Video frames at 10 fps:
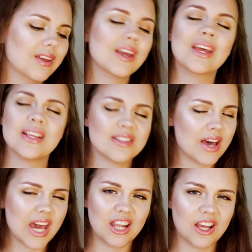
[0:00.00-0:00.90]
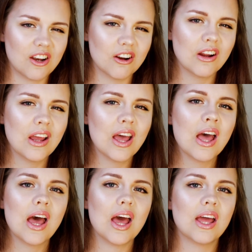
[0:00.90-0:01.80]
It is a highlighter,
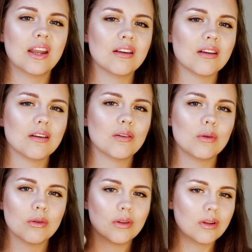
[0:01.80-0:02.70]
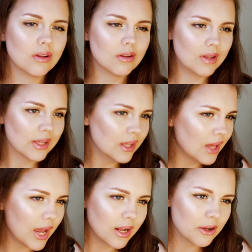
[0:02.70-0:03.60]
and liking
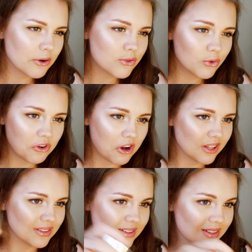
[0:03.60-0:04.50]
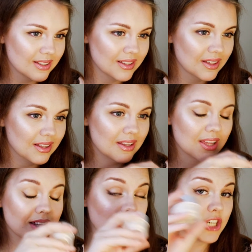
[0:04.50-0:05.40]
highlighters or not,
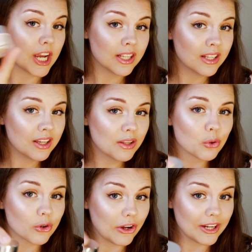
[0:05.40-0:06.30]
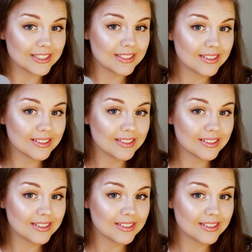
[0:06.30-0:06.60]
liking Jaclyn Hill or not,